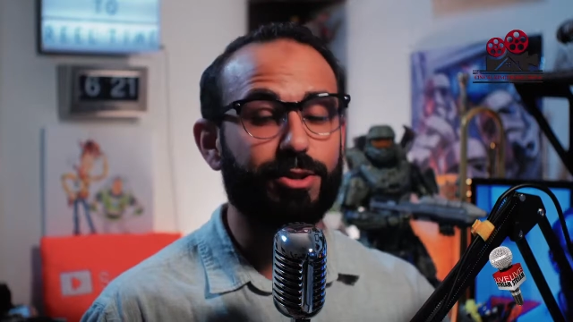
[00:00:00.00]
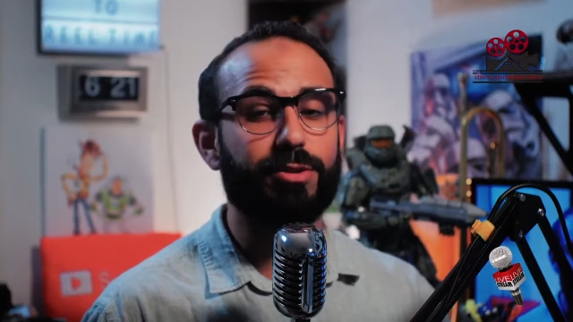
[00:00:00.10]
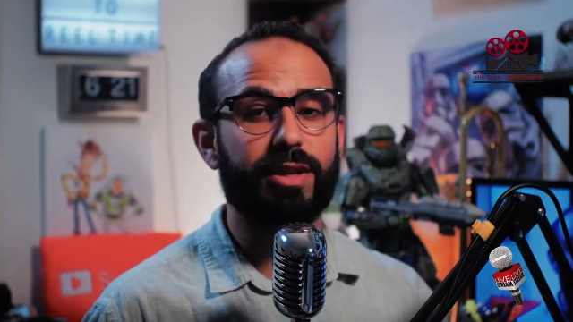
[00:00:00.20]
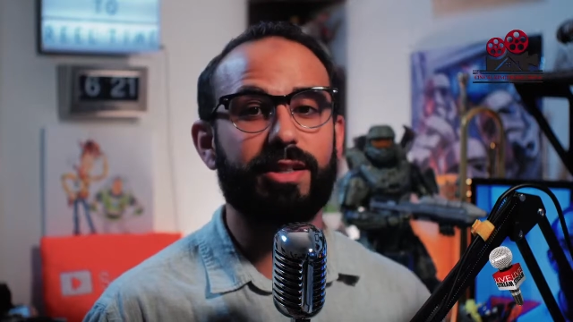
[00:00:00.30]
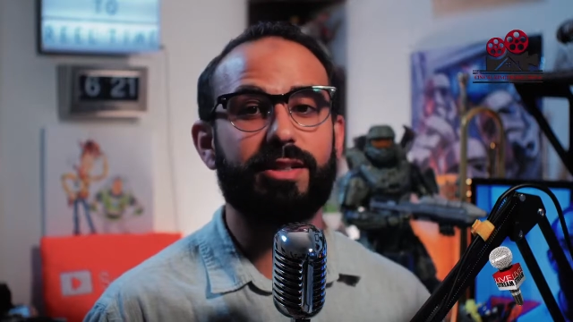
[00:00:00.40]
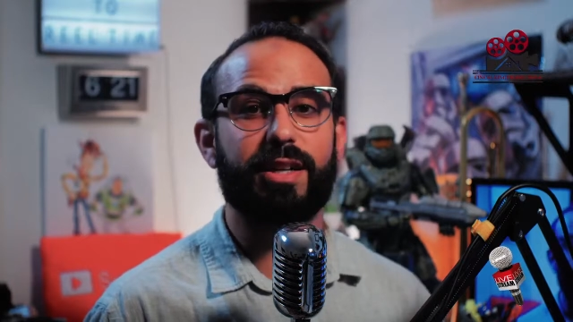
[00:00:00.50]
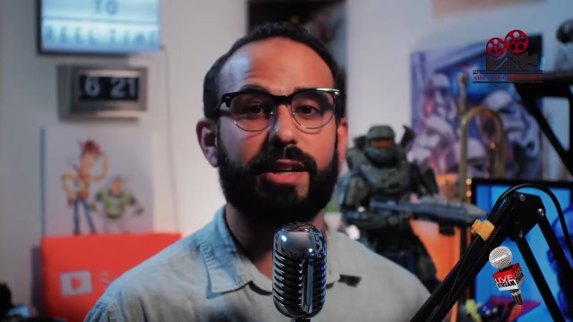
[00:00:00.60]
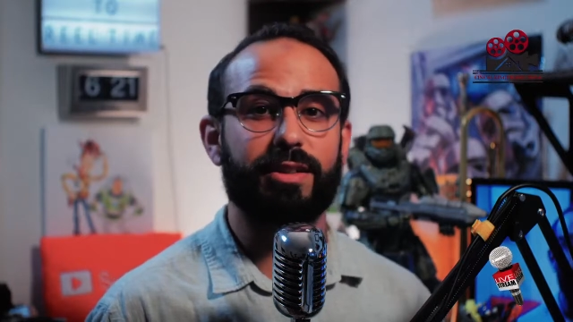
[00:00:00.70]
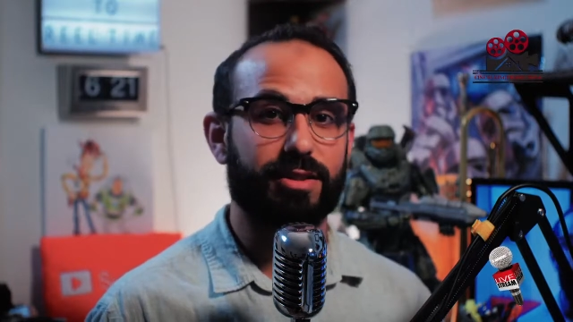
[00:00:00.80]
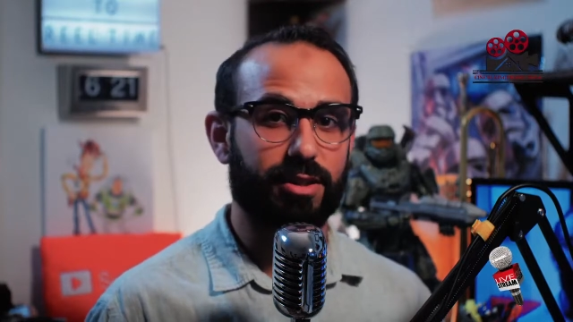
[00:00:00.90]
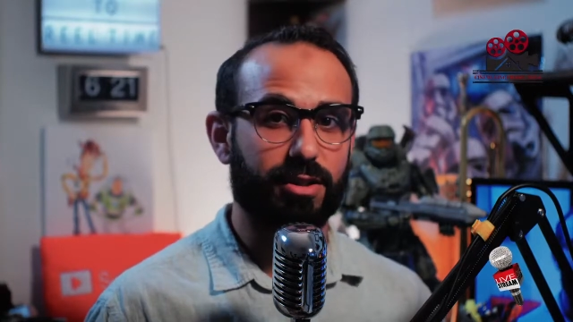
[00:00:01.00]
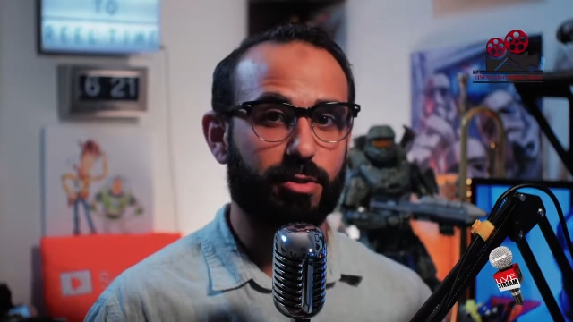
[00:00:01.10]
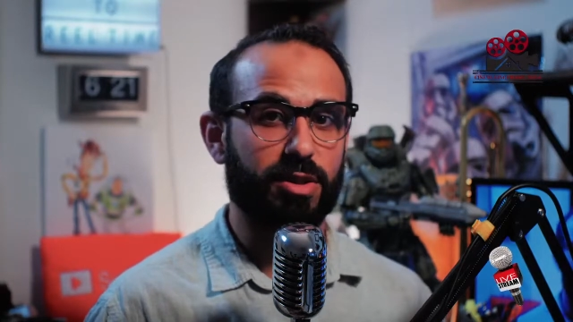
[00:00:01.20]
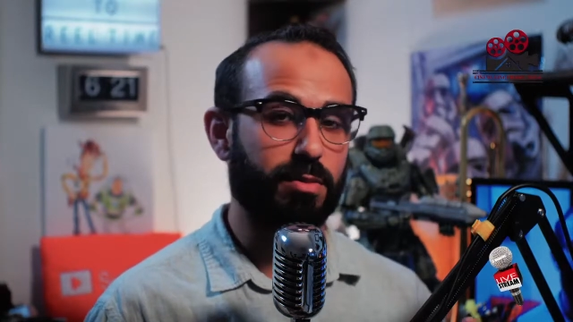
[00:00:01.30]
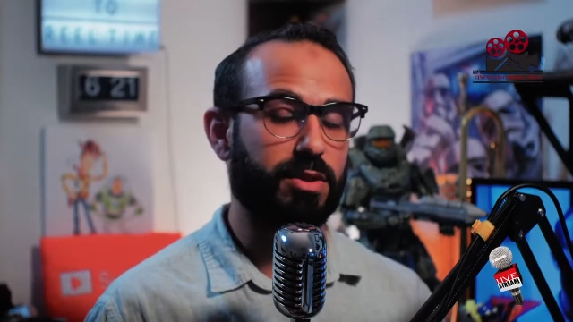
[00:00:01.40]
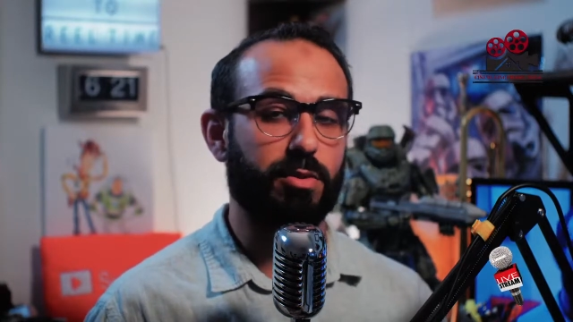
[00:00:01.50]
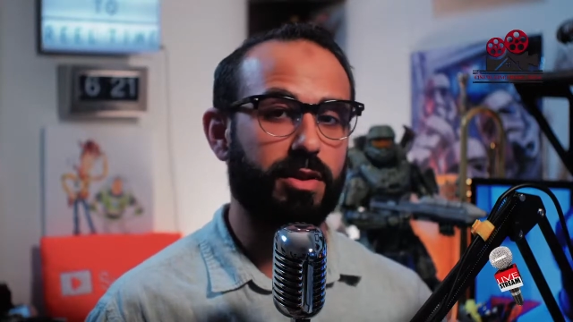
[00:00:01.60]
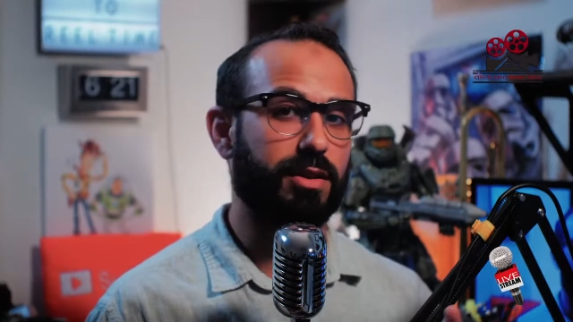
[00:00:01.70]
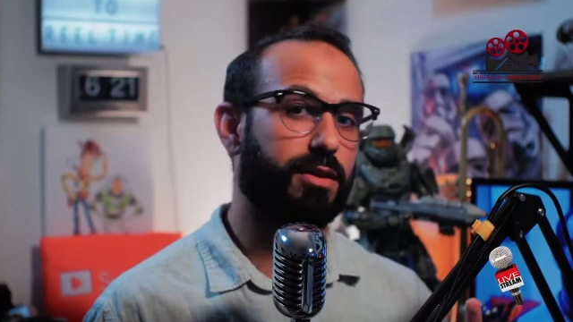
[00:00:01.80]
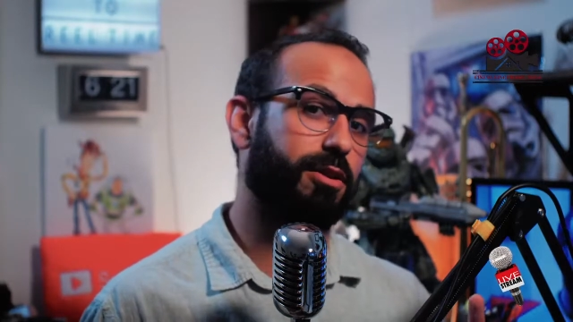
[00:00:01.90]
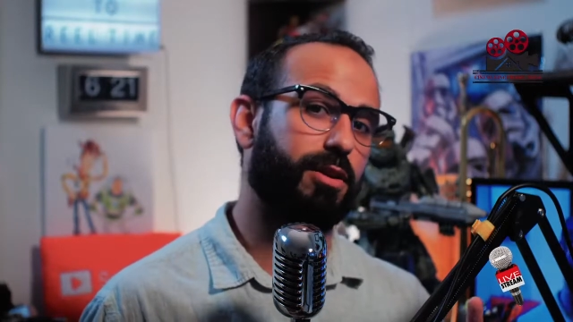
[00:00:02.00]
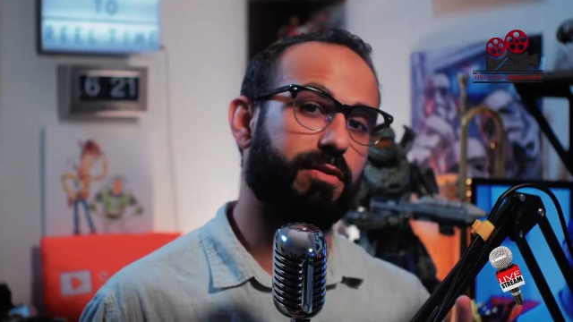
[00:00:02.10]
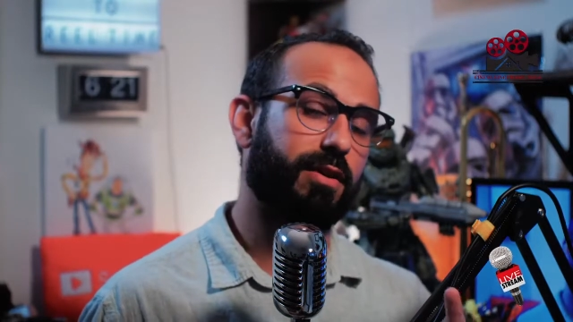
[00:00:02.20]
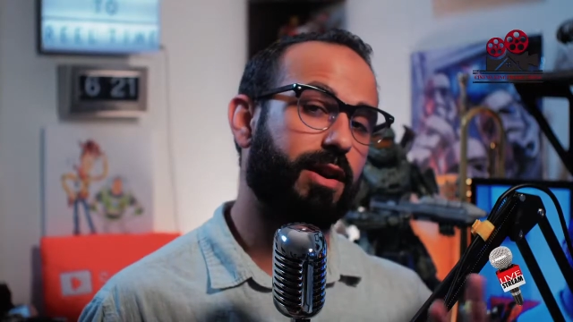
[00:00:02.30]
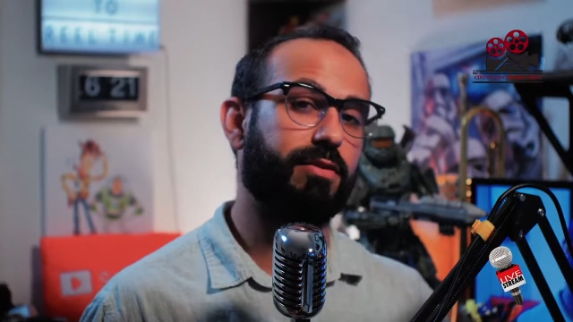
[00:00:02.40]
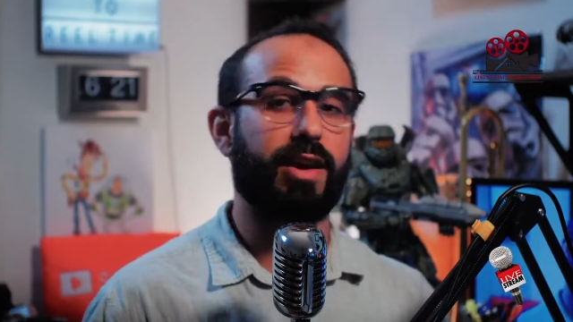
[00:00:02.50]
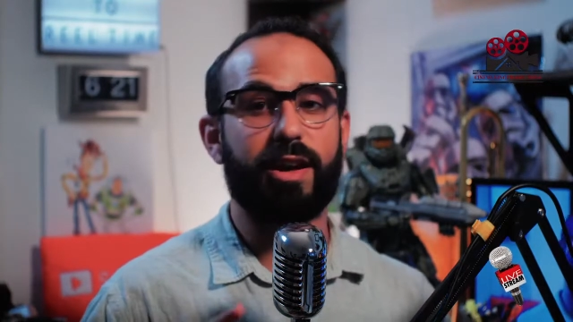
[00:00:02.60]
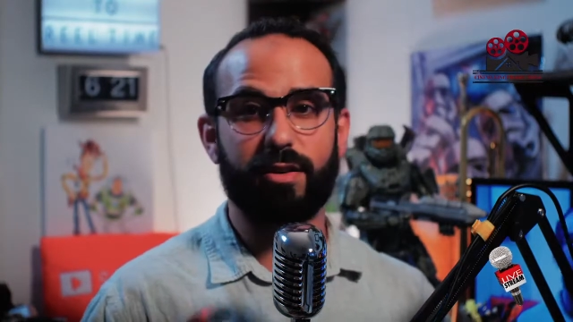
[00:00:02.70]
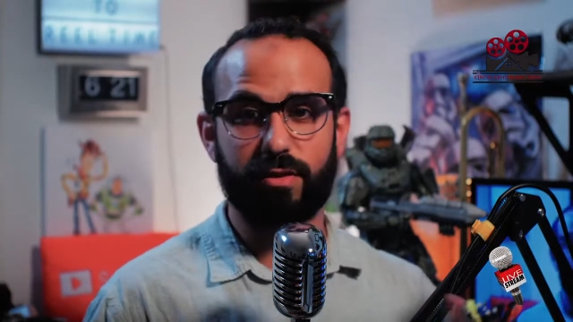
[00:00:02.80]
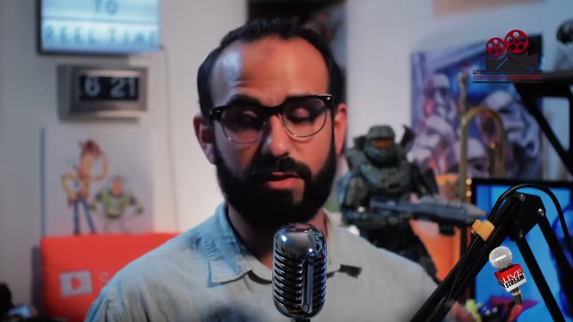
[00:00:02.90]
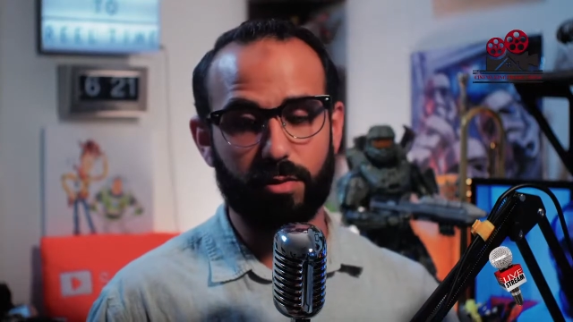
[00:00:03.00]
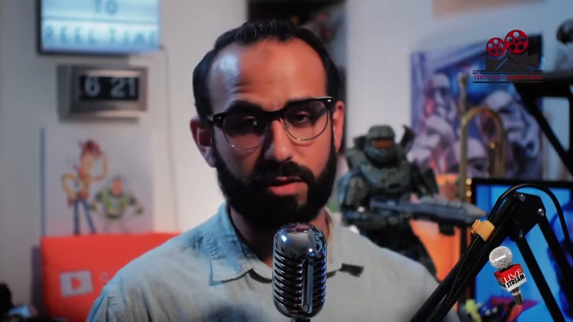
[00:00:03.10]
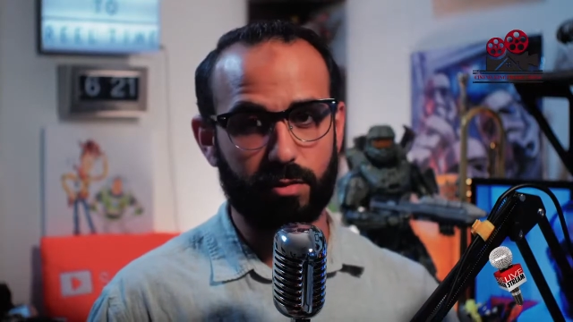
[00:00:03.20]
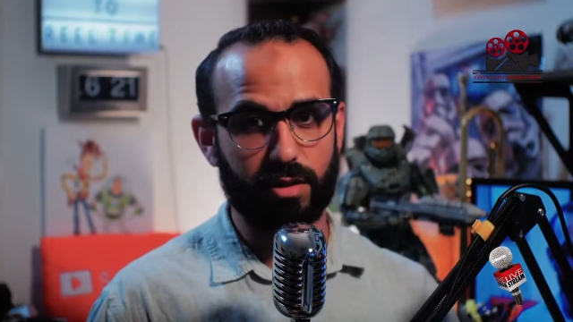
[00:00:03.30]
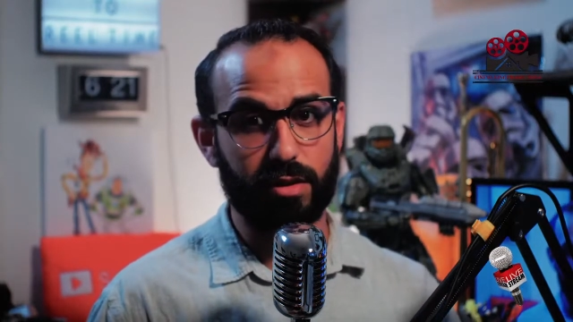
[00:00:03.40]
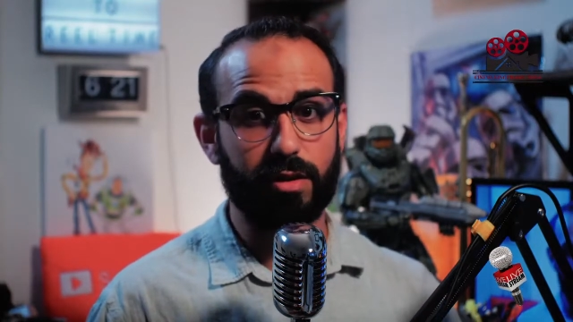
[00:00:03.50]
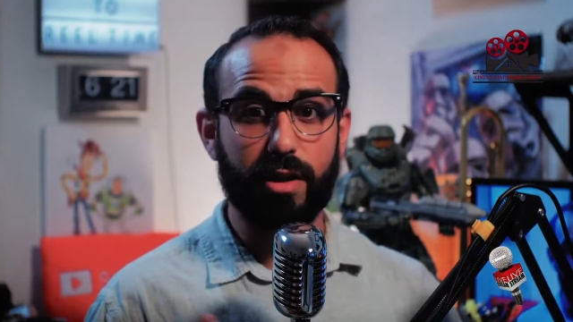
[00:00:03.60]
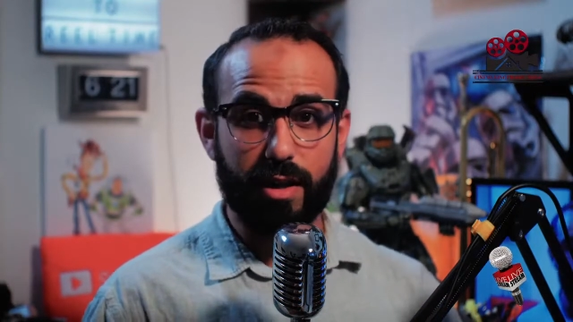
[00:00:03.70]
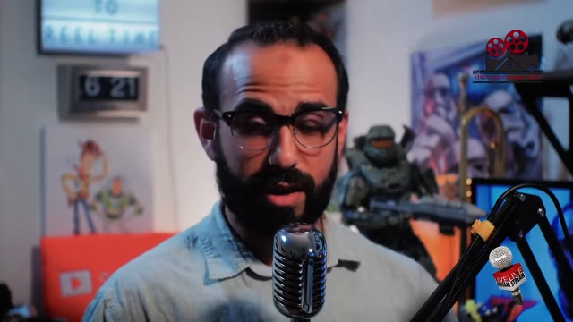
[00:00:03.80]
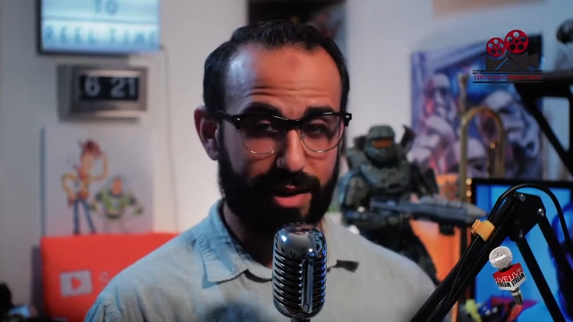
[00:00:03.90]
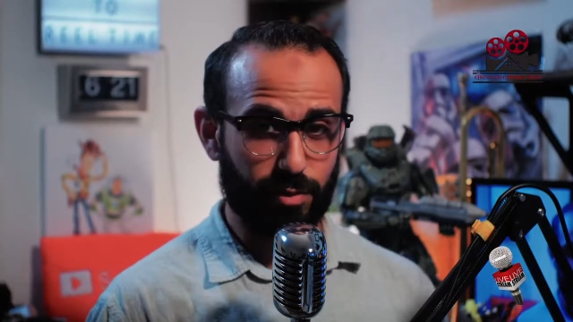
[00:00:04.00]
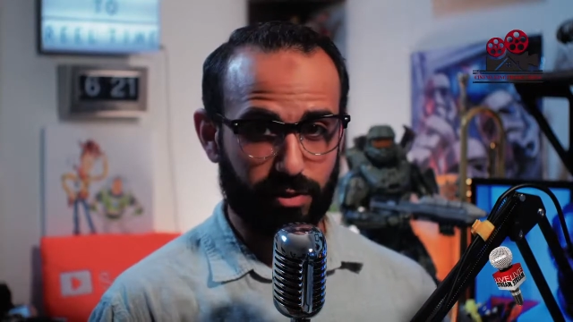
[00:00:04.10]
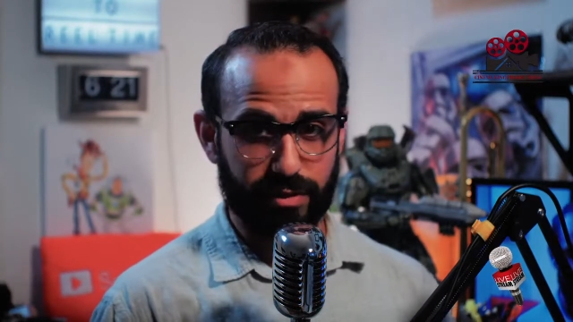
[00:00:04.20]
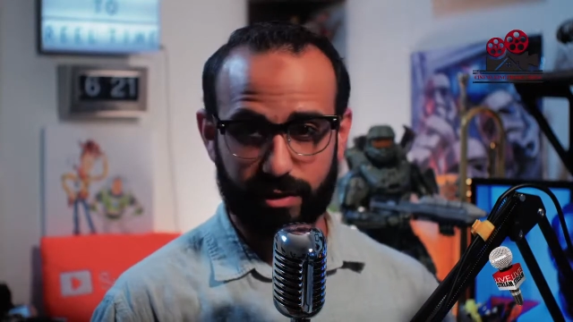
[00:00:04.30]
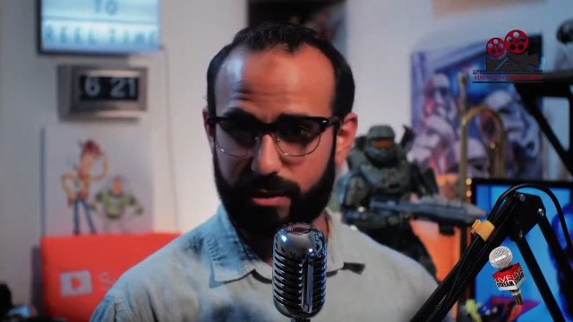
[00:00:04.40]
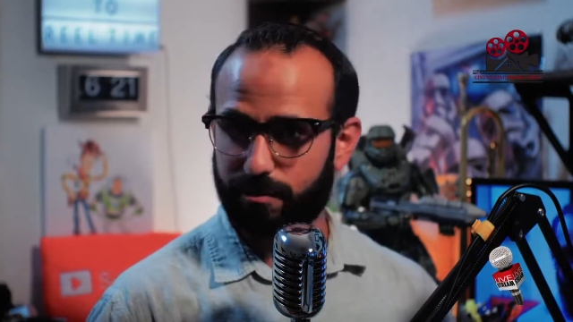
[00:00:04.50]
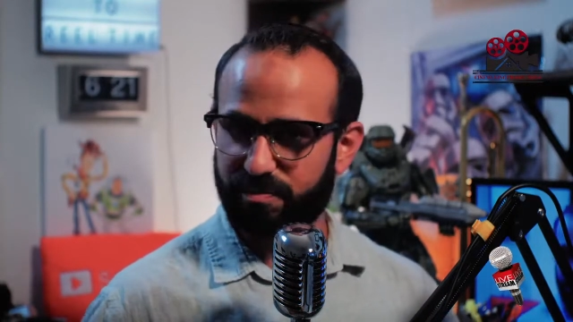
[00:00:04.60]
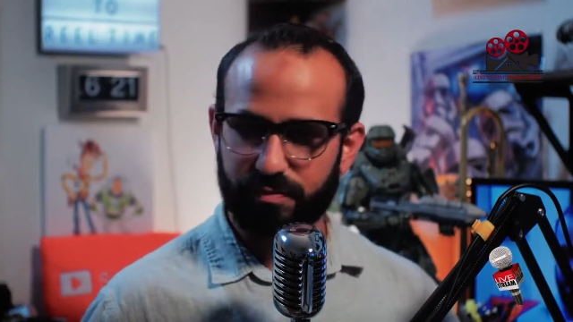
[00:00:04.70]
new lens, I can start switching between the 35 and 50mm anamorphics